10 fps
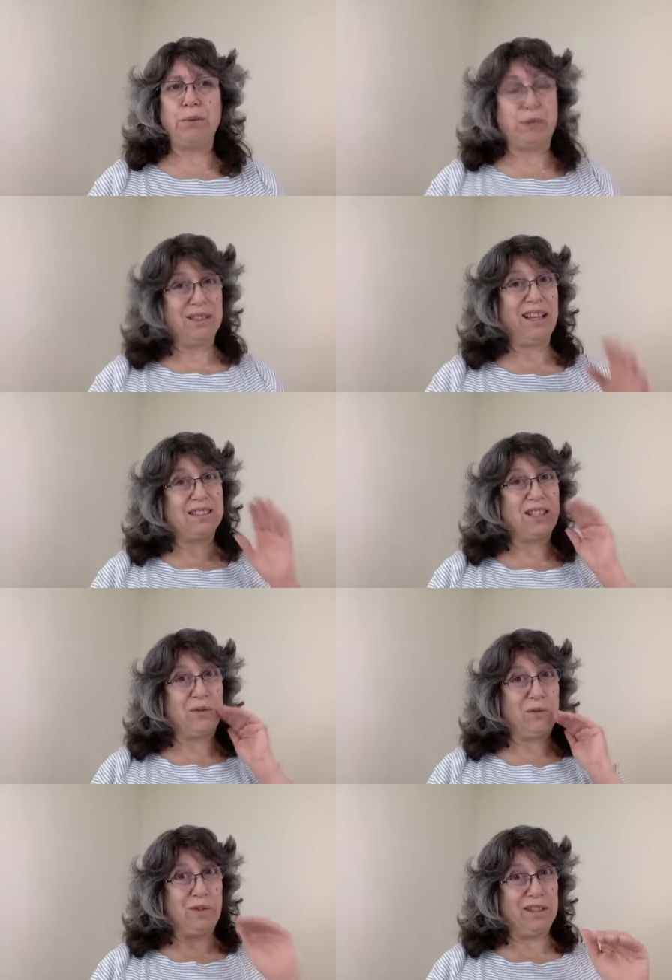It lasts a
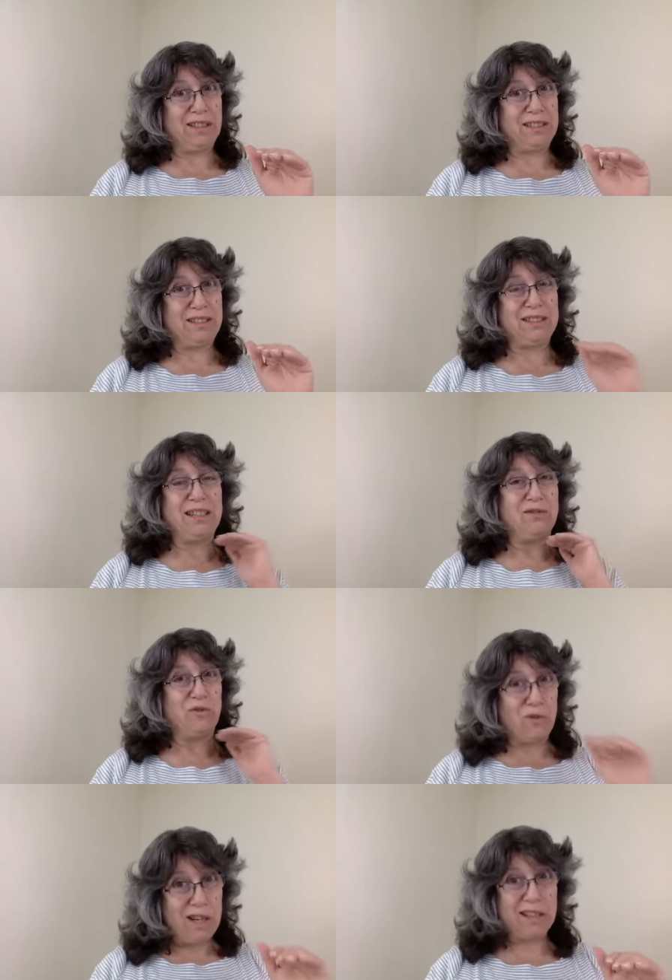really, a
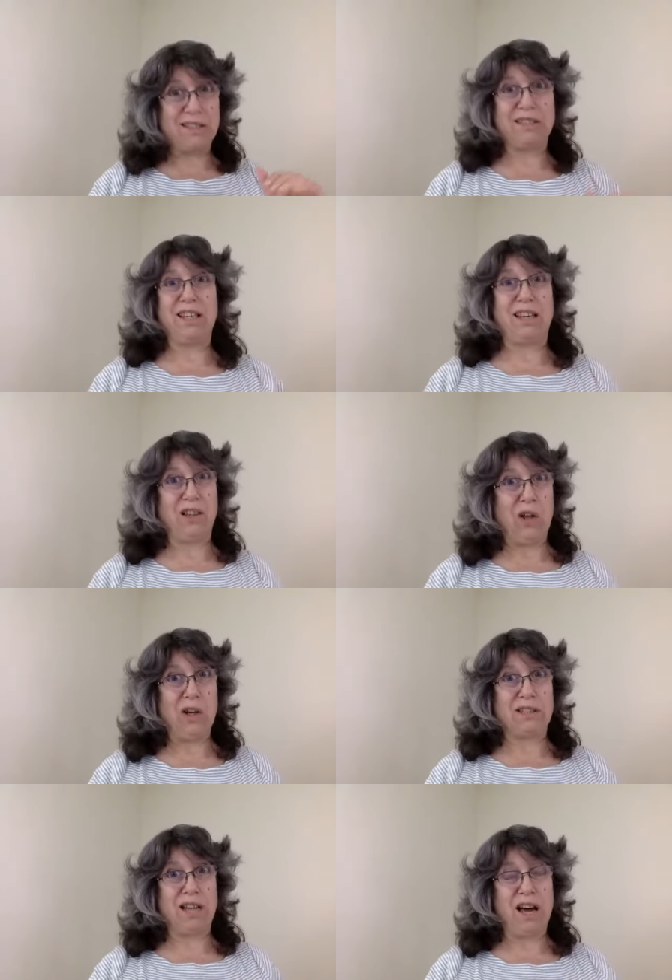really stinking
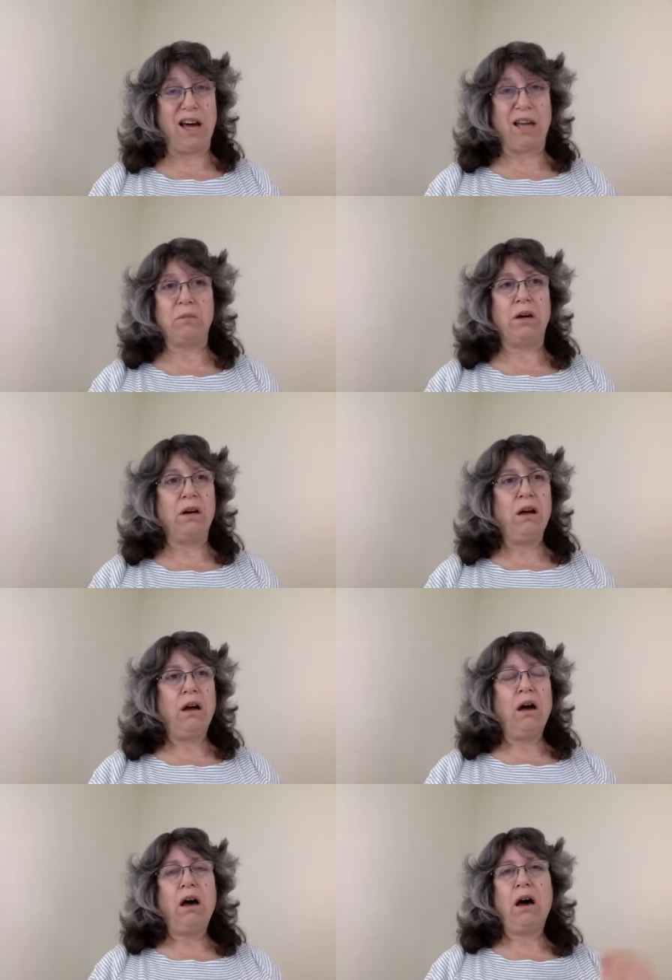long time.
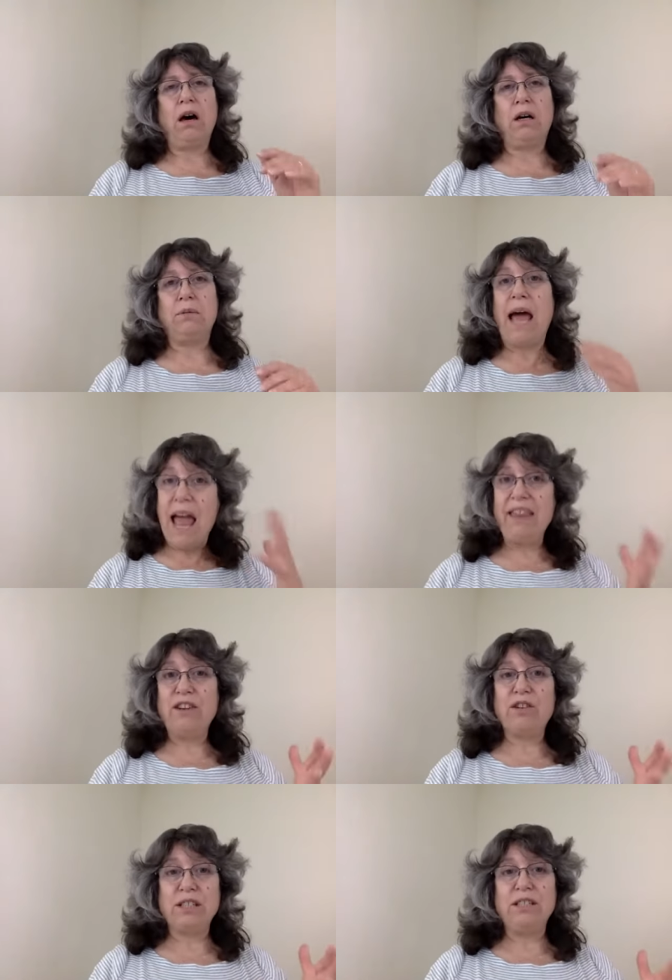Um, and
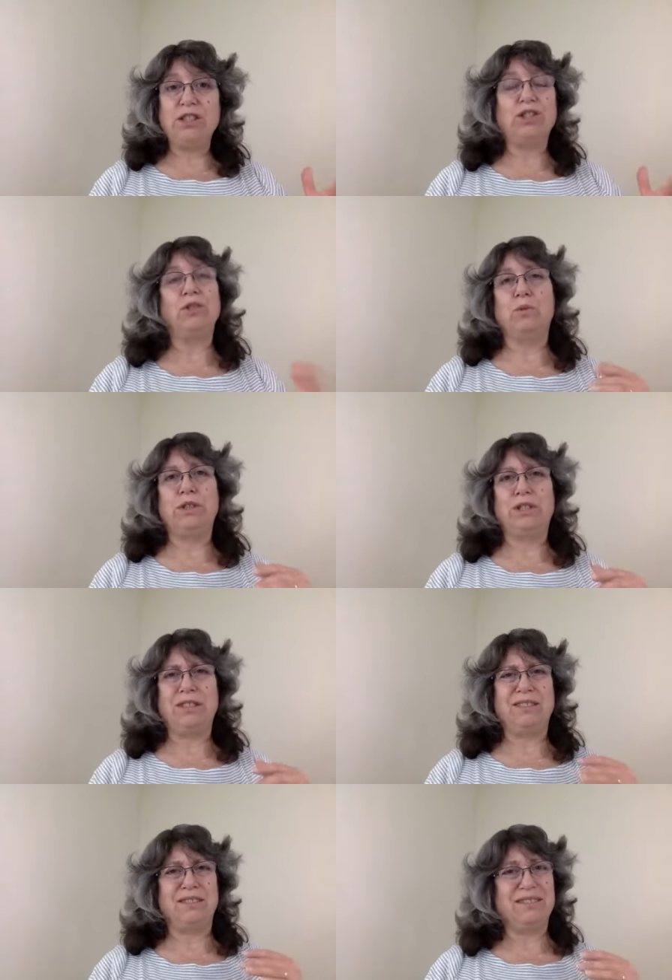their conditioner, which
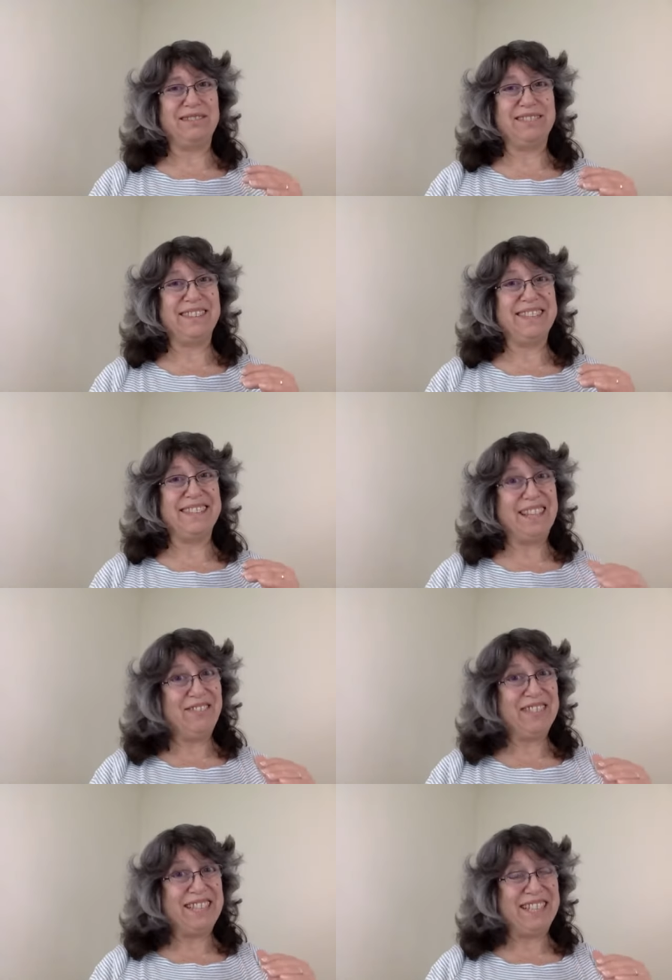is
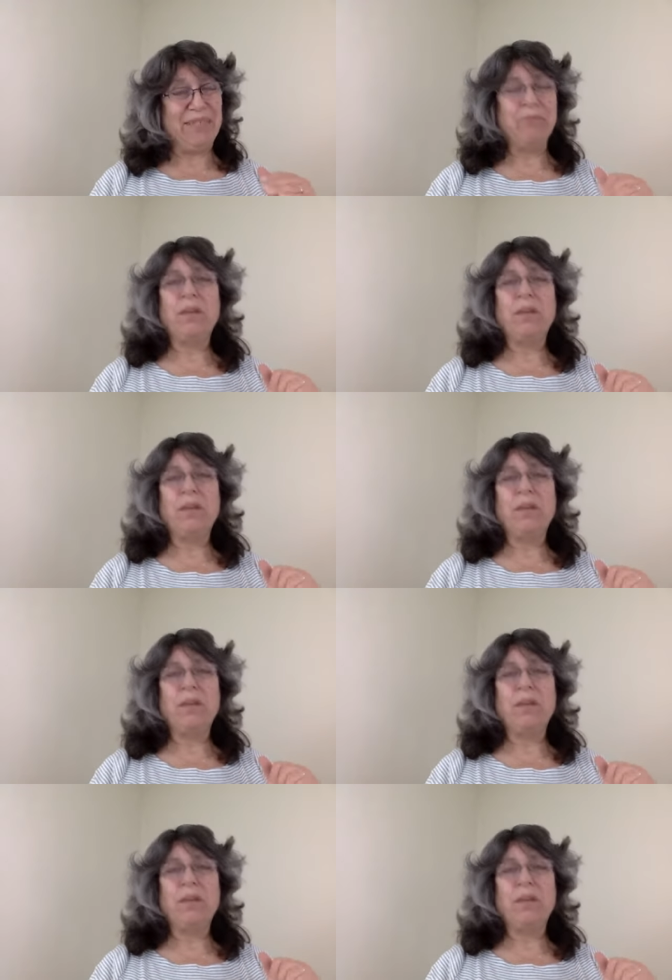lovely.